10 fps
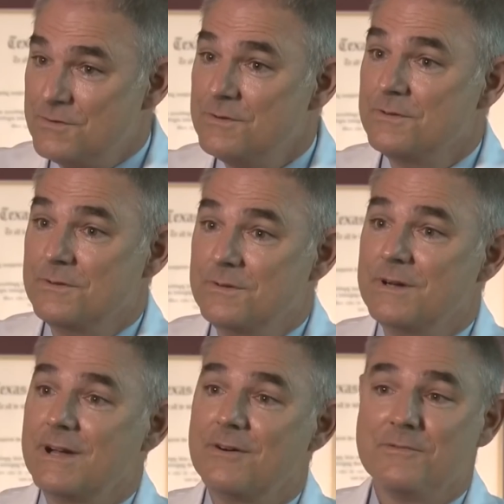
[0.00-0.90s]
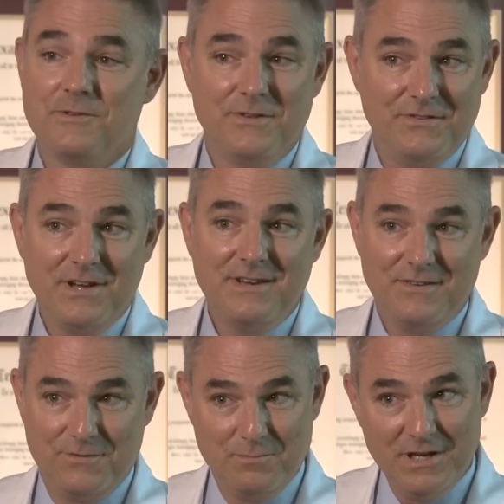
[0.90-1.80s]
True, however, the sun
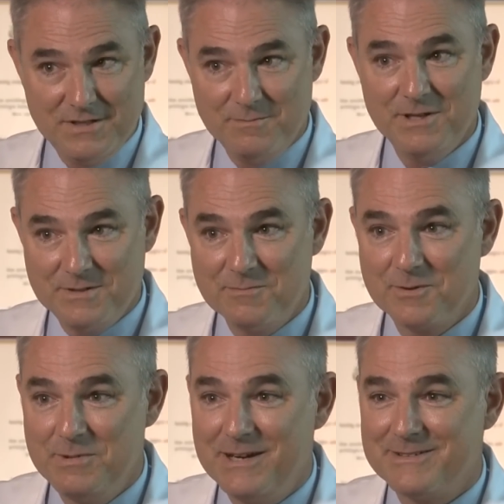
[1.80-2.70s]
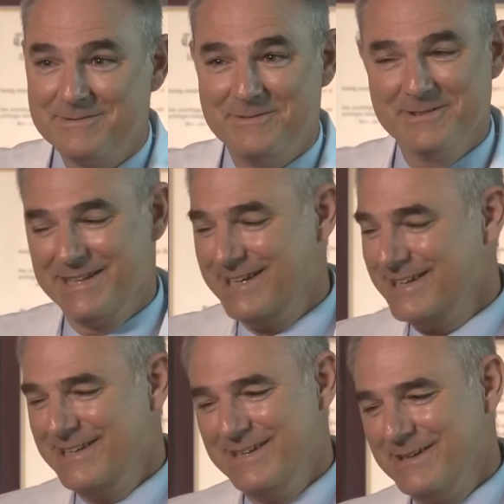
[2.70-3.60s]
is much, much more powerful than
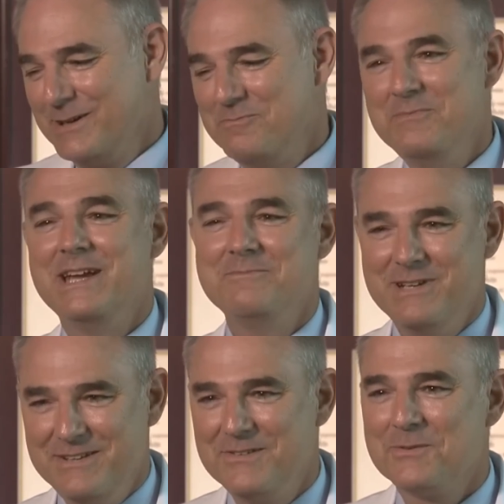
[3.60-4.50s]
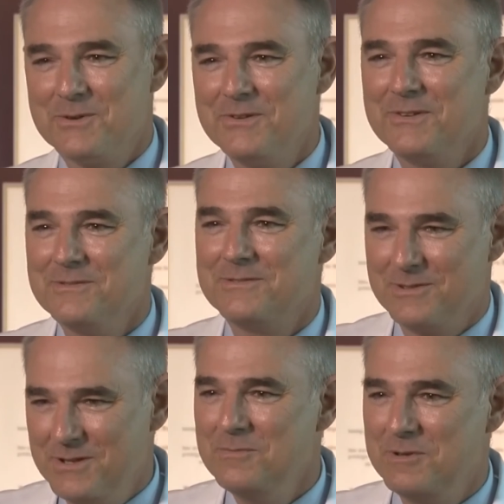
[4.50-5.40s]
any man-made source of or
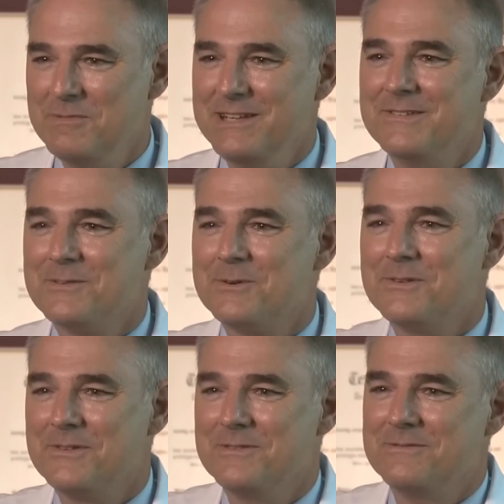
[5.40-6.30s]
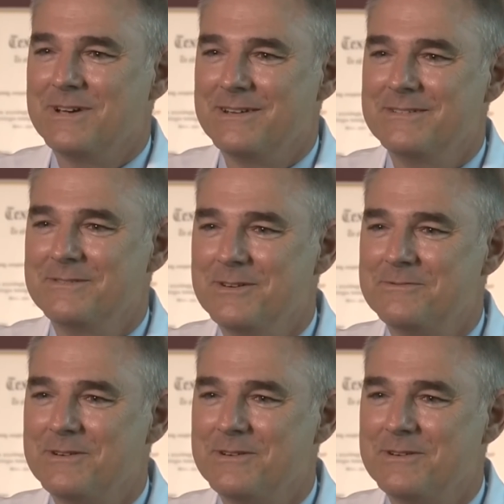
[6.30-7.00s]
human-made source of